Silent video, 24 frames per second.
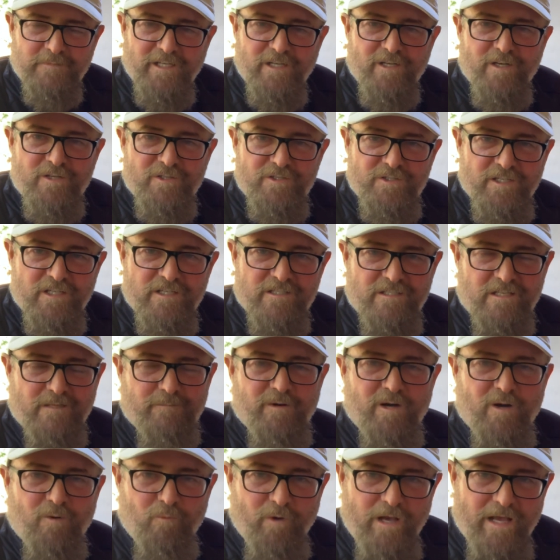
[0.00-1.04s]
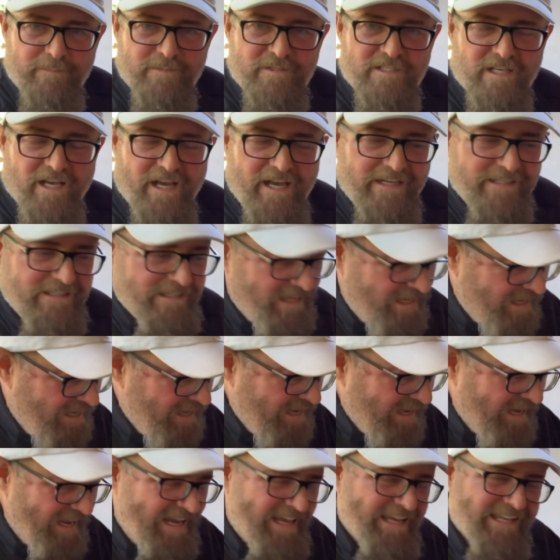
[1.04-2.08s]
Let our system, our website,
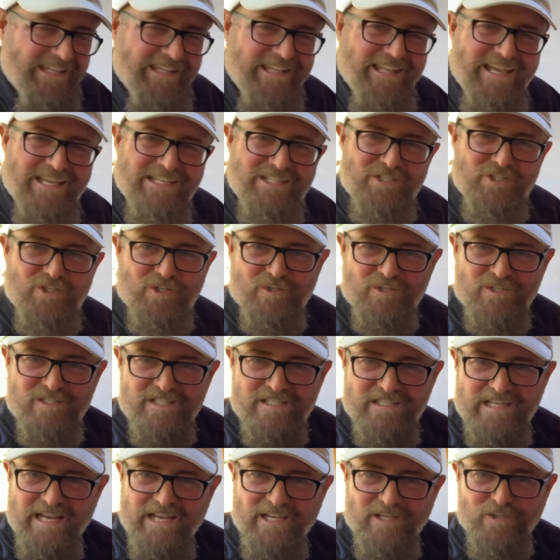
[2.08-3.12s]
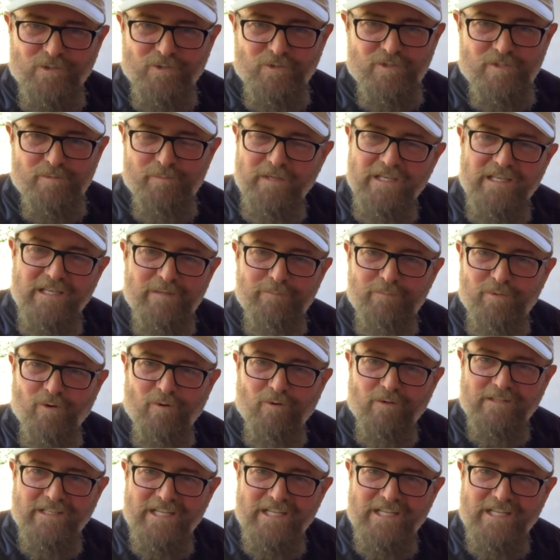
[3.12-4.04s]
and let your salespeople